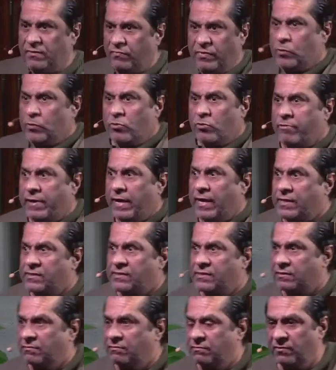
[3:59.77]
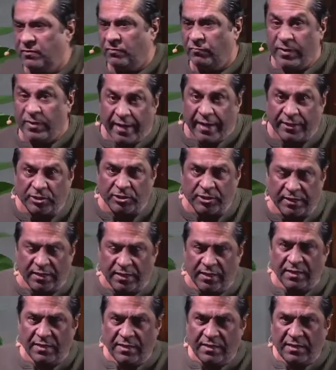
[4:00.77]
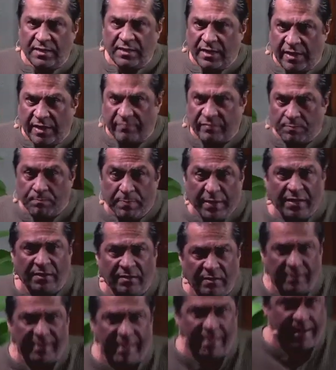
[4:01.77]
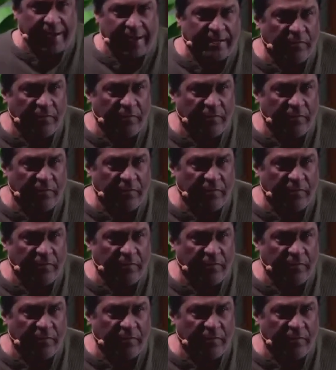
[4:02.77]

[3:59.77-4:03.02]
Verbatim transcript: we don't realize it. We actually have a big character